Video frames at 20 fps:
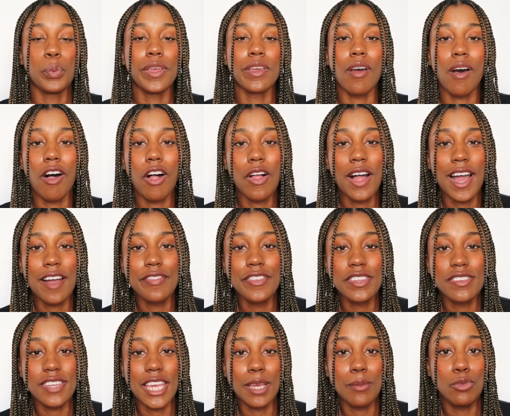We all have
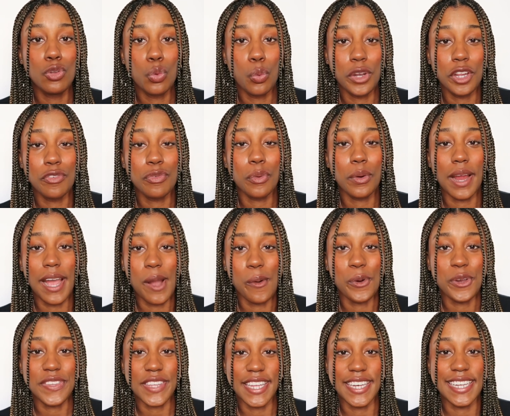the same 24
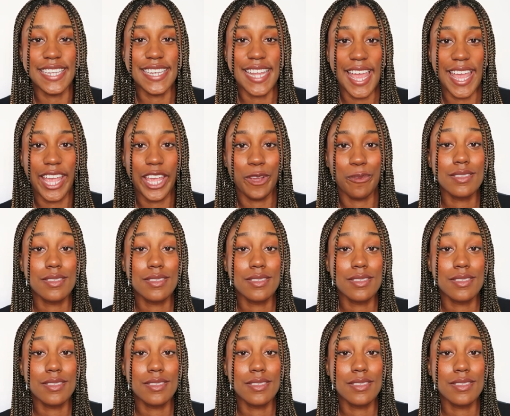hours in a day.